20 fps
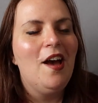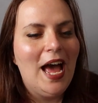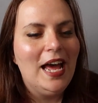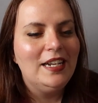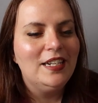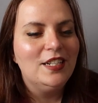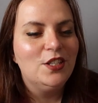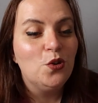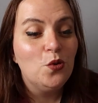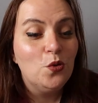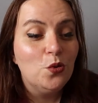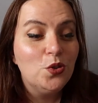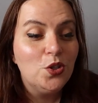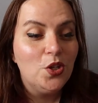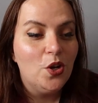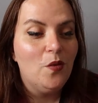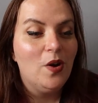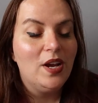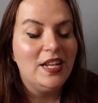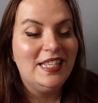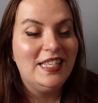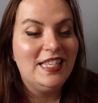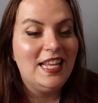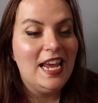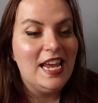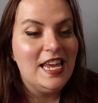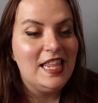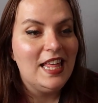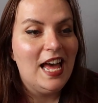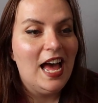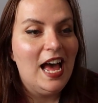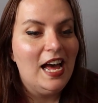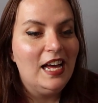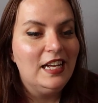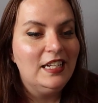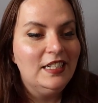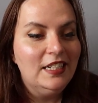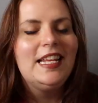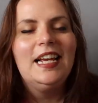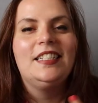And also I'd say that
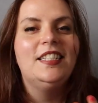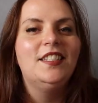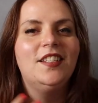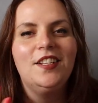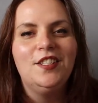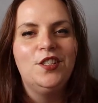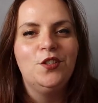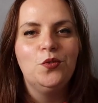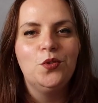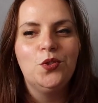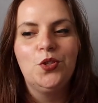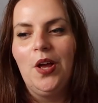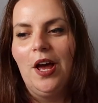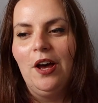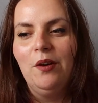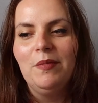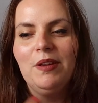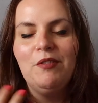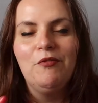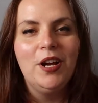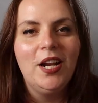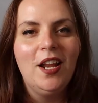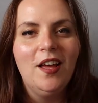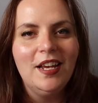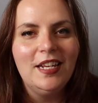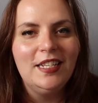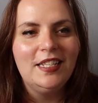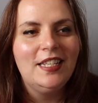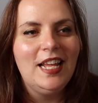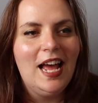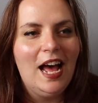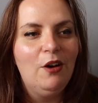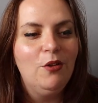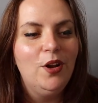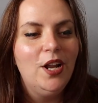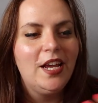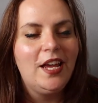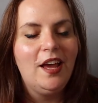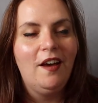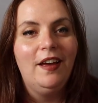this exercise has also helped me realize how
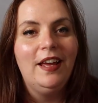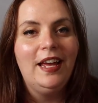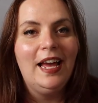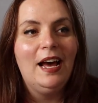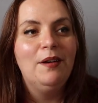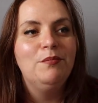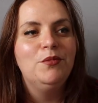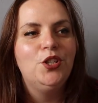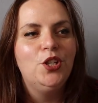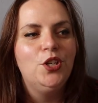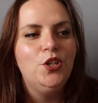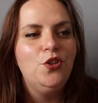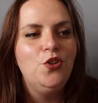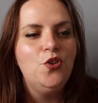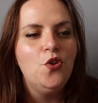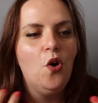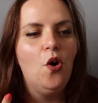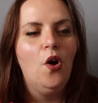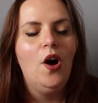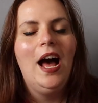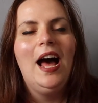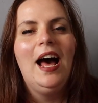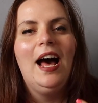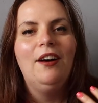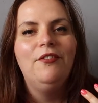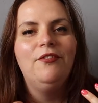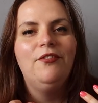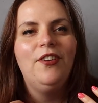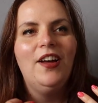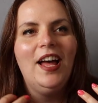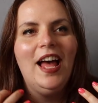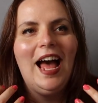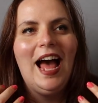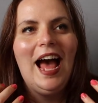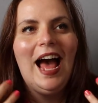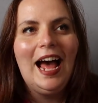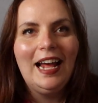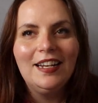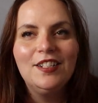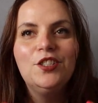lucky I am to not have
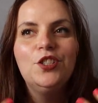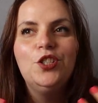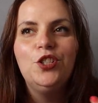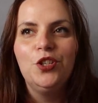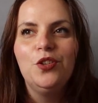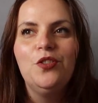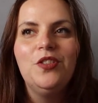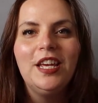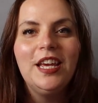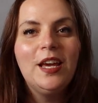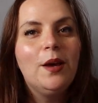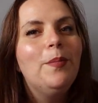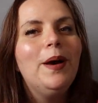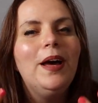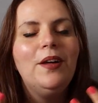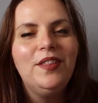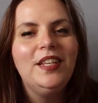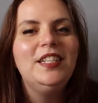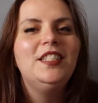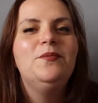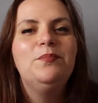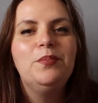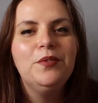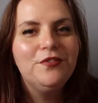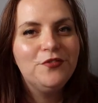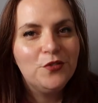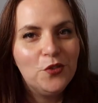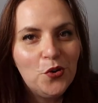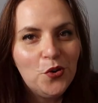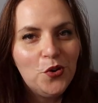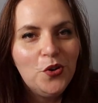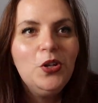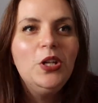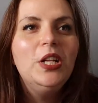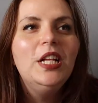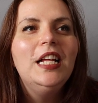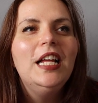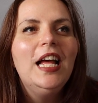had to think about this before,